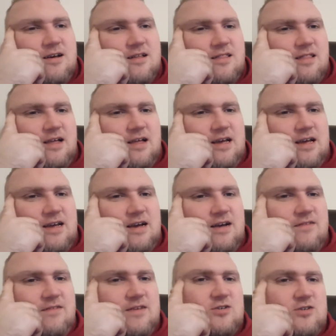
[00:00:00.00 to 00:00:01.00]
Like
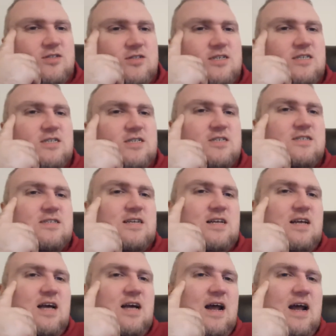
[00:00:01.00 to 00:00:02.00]
eventually to just
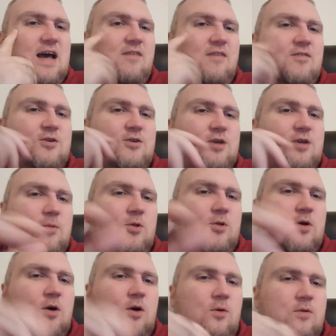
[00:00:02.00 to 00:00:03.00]
kind of have their double
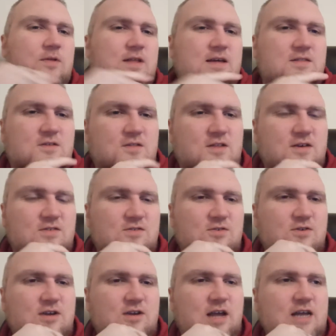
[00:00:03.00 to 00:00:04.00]
go to like the
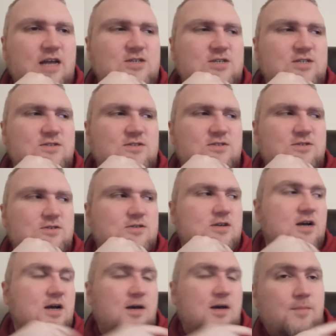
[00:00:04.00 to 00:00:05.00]
lesser occasions, or
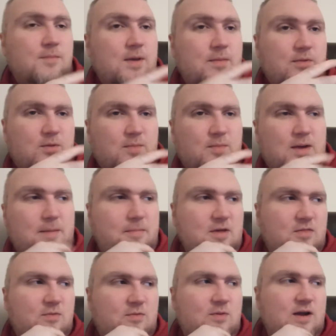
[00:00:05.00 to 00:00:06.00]
maybe there might be a
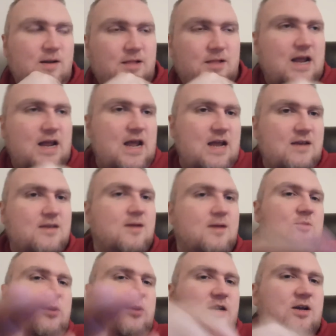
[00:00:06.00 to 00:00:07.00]
threat of like, hey,
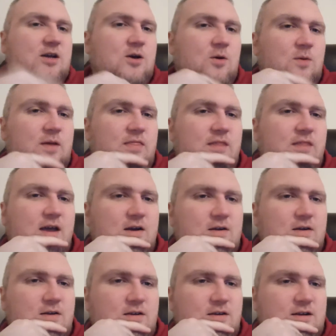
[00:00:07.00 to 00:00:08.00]
double, you're gonna go in there
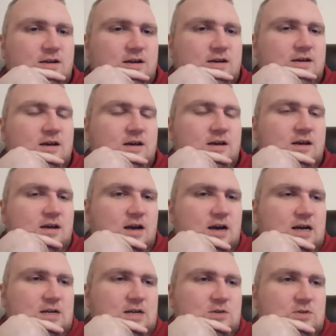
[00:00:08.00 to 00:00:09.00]
and you're gonna
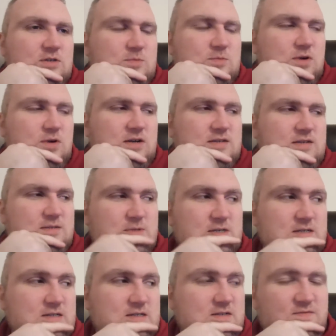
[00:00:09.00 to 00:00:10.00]
uh, do this press
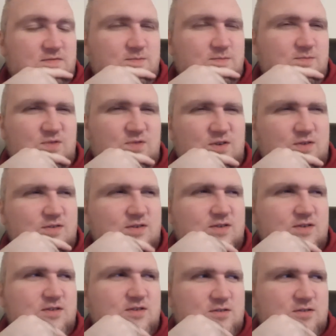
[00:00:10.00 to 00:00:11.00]
because it feels
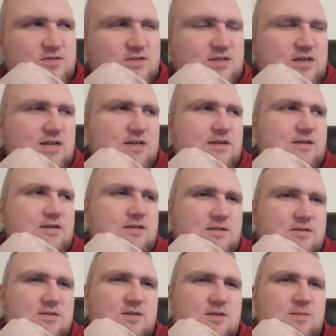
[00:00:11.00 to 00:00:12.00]
like there's uh,
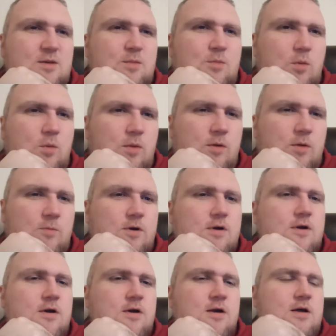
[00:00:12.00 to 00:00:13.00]
there's gonna be a moment
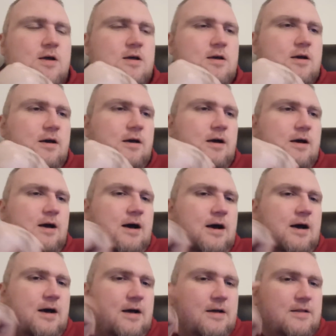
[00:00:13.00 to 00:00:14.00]
where
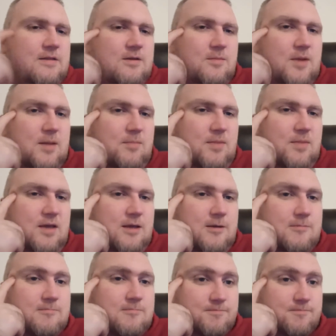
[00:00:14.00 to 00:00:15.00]
uh, there might
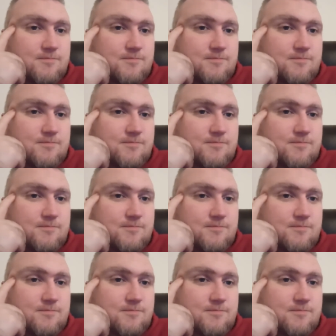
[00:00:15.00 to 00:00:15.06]
be